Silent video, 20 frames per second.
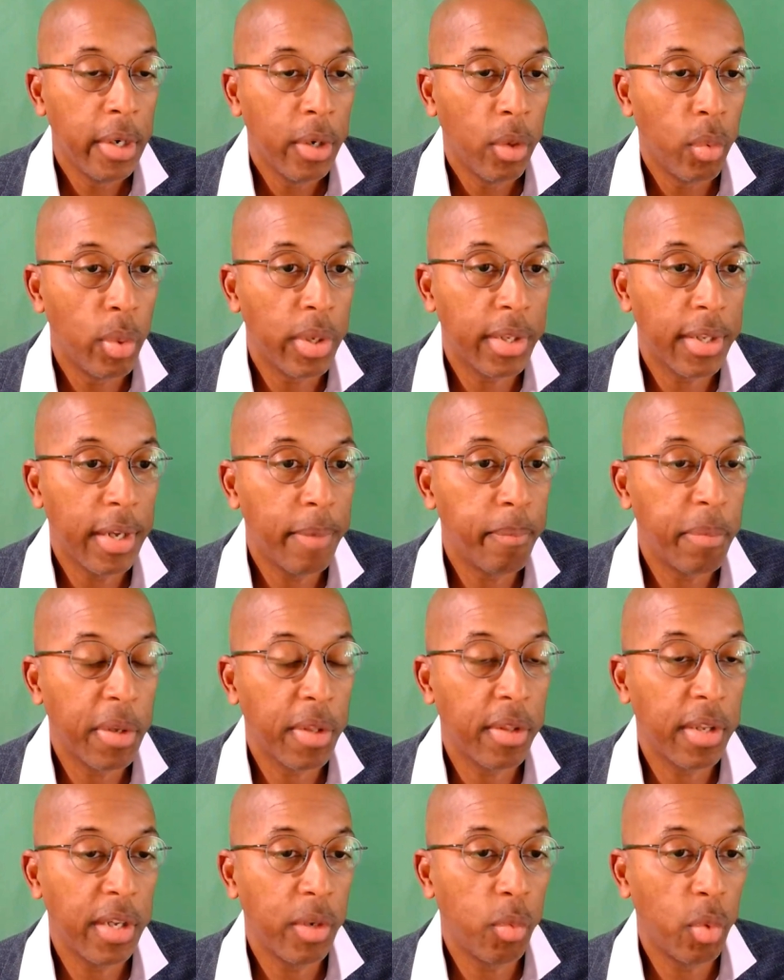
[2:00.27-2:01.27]
with
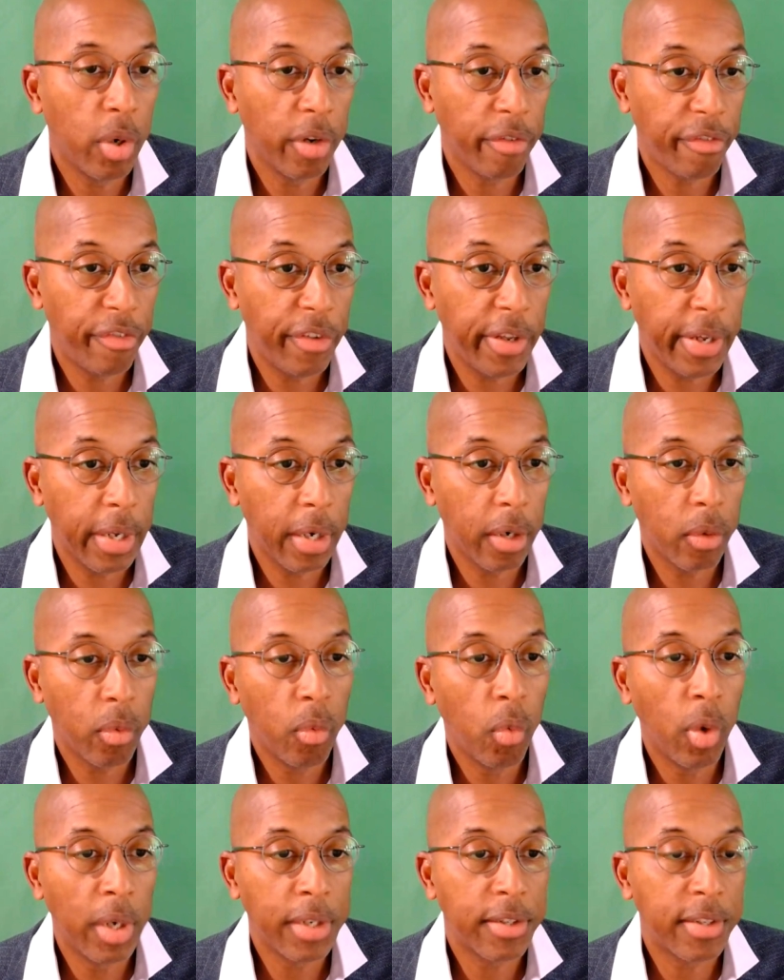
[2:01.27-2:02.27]
empathy will feel
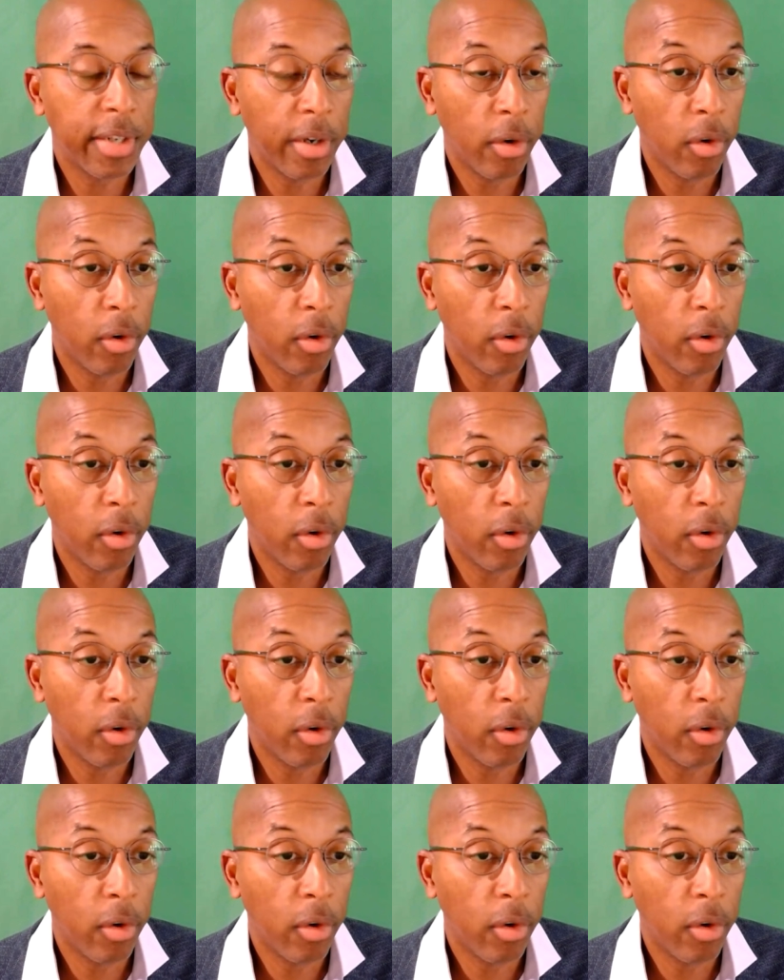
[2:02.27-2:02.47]
once they're